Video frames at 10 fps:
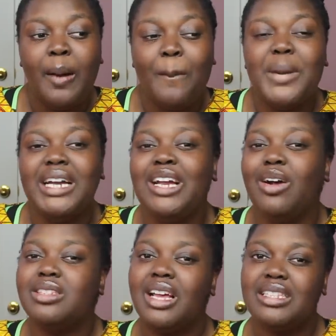But he
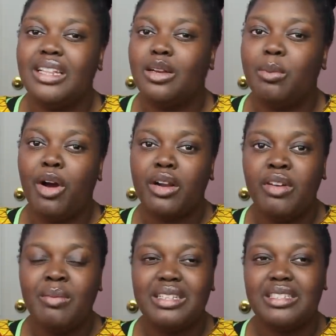also has a little part of
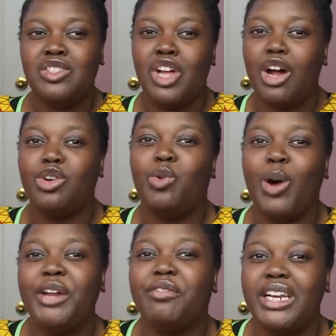him that's not
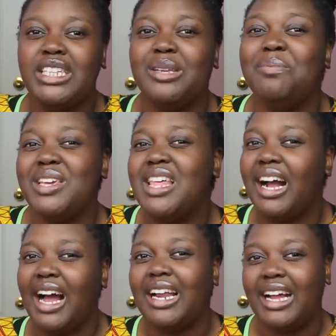quite ready to be
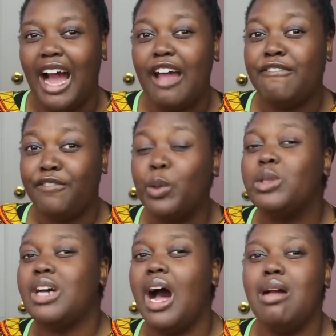that kind of guy full
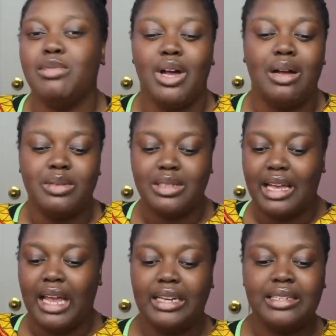time. So I'm just
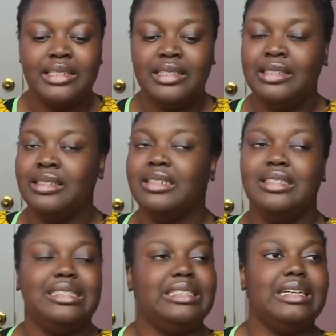like,
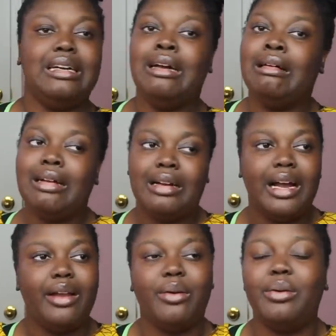
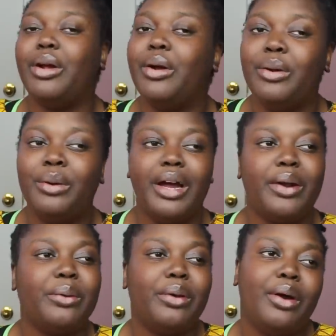I don't
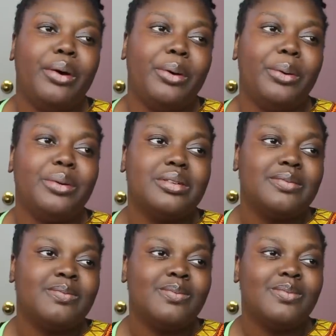know.
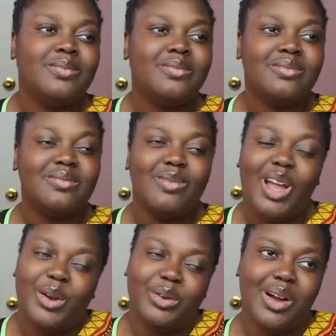
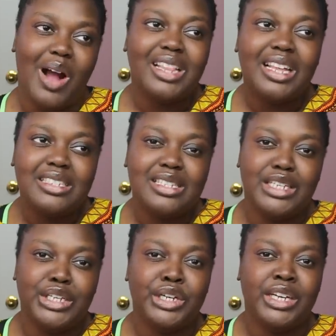I'd like to
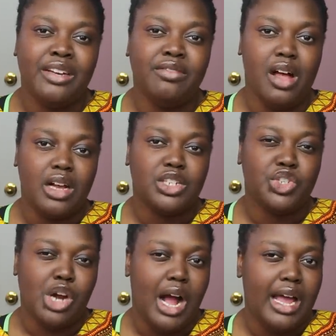see her give Lox a
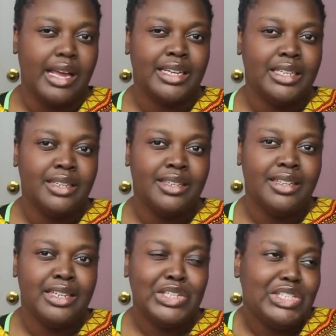try.
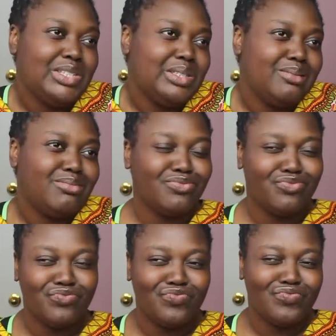Just
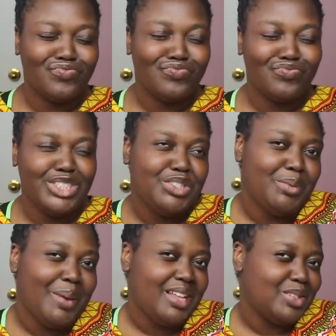for
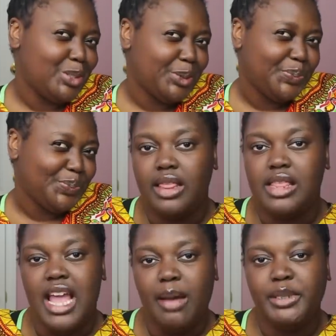Bance.
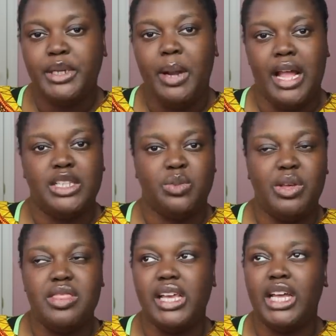The episode ends
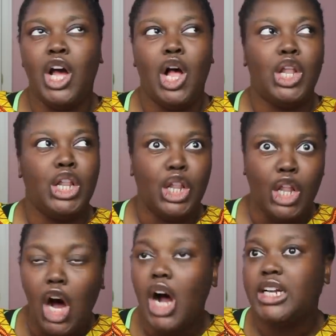with the
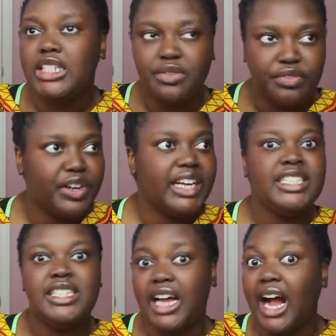longest
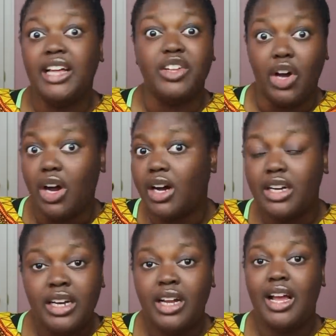friggin'
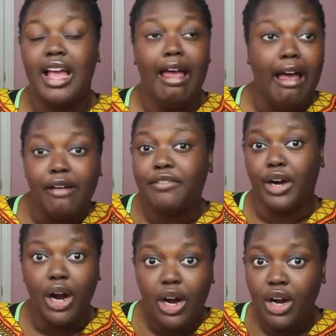dialogue
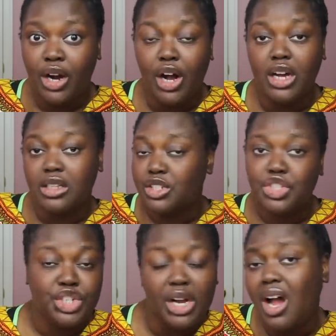ever on the
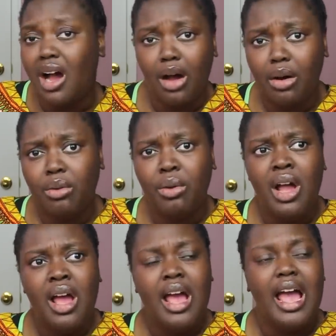show.
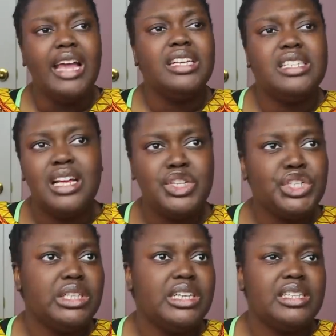And
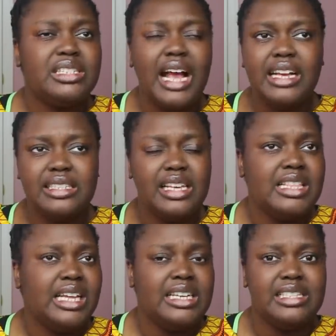essentially, Zach is
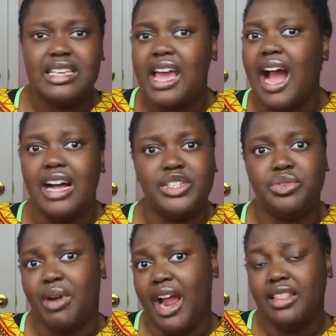saying that he's gassed,
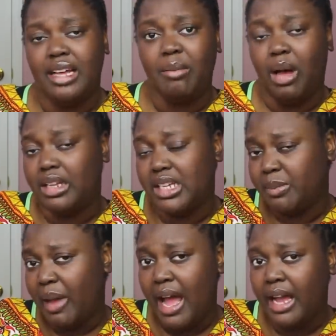right? That Molly is
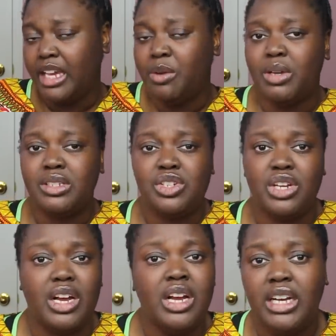back. He wants to